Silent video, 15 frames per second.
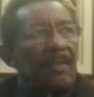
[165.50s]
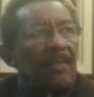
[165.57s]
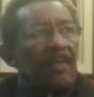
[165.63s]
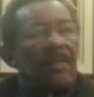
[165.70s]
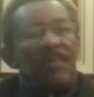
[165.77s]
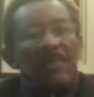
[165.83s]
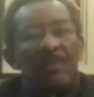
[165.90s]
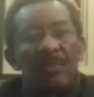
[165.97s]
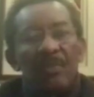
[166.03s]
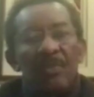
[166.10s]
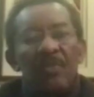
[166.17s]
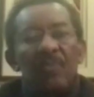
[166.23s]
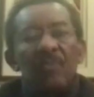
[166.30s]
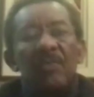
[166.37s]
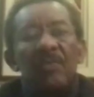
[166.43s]
the only place to
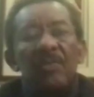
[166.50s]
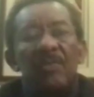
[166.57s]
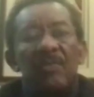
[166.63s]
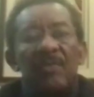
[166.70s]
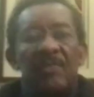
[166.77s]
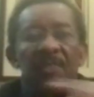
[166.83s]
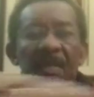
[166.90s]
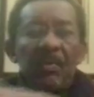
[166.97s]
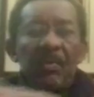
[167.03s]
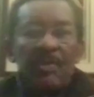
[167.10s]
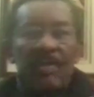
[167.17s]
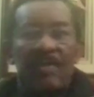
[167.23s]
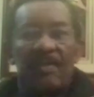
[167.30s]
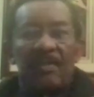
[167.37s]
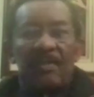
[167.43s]
go to school at University of
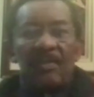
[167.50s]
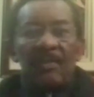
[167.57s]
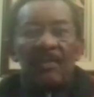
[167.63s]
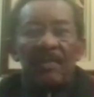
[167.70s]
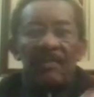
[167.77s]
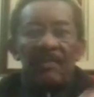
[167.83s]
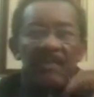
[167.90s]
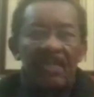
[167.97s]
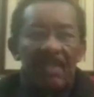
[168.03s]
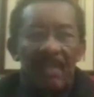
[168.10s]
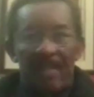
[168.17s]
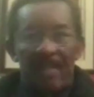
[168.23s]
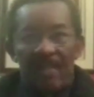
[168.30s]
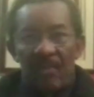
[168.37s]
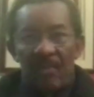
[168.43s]
Liberia. So when they
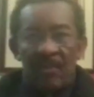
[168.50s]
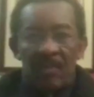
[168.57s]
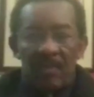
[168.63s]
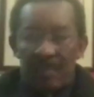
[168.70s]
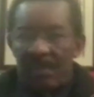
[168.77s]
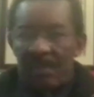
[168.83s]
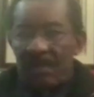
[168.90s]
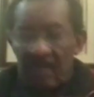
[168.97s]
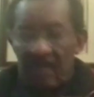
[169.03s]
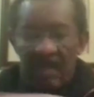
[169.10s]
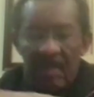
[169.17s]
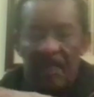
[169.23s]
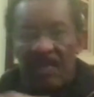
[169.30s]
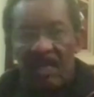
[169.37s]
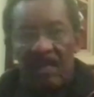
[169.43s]
finished high school, they,
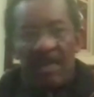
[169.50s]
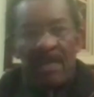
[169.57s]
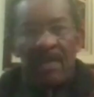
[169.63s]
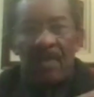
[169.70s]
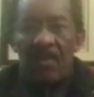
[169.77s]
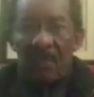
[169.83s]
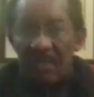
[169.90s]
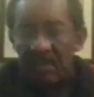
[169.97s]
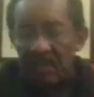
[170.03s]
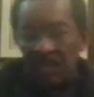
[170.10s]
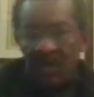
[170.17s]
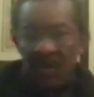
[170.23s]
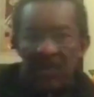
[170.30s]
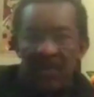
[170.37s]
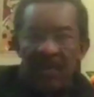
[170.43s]
they, blah, blah, they all came
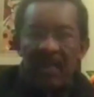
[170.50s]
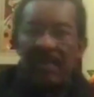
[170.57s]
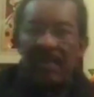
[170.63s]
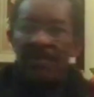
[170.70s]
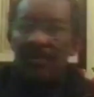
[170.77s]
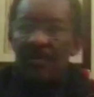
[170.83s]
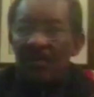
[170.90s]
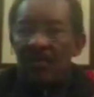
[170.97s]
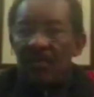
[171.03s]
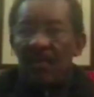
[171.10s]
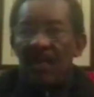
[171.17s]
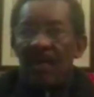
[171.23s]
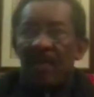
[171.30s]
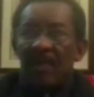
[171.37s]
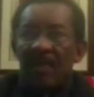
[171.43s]
to Monrovia. And so
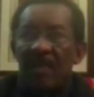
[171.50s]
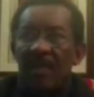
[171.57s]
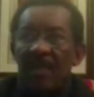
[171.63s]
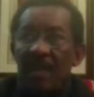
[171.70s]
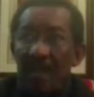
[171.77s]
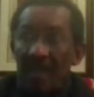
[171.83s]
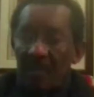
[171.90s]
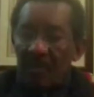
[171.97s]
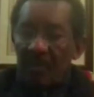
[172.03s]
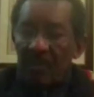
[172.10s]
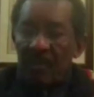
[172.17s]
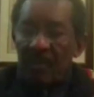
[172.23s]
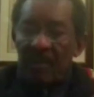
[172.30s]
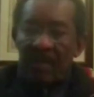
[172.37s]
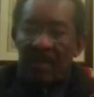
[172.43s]
Robinson Clarke,
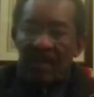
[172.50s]
who's my